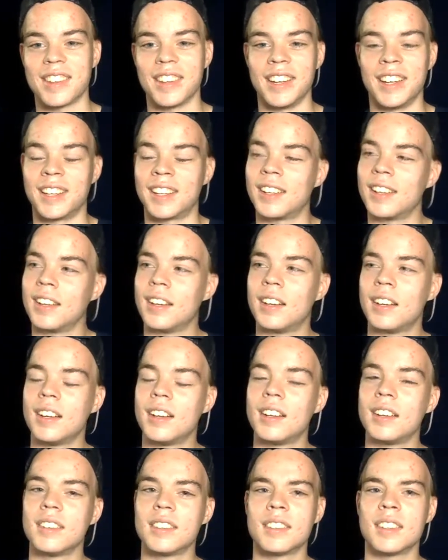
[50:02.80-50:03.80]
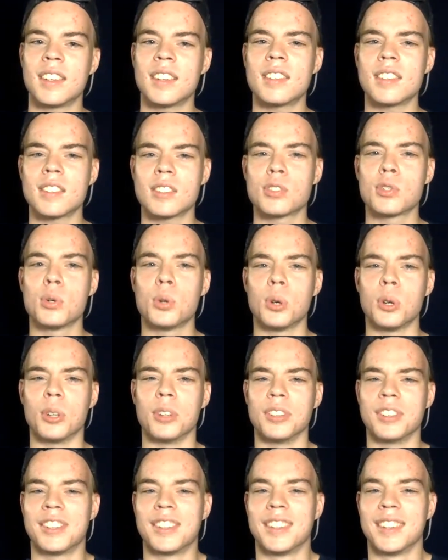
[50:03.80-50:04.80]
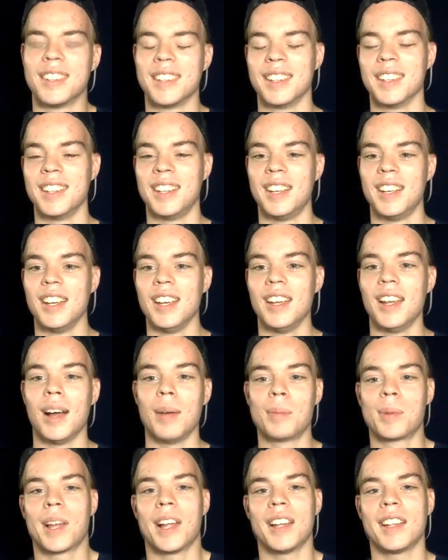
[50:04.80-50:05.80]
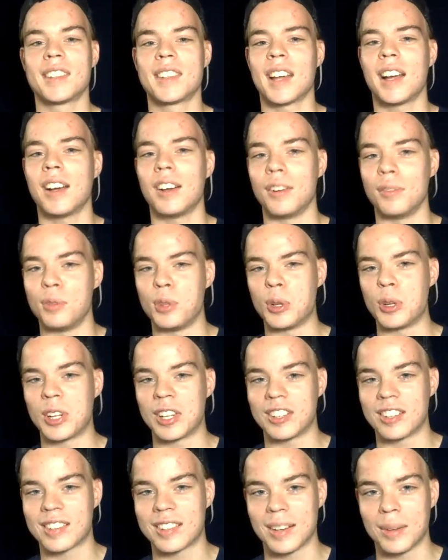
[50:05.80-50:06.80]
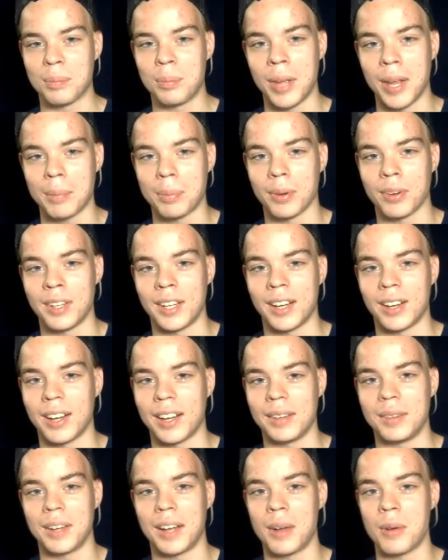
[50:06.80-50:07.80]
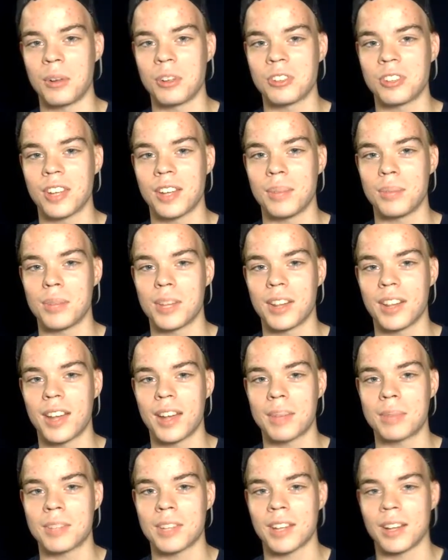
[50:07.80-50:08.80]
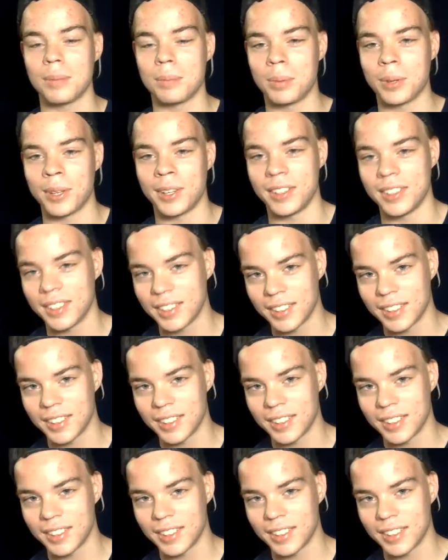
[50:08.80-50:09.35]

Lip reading: like, this is cool. I'm kind of tired of doing it just on paper now. I wish I had my laptop, but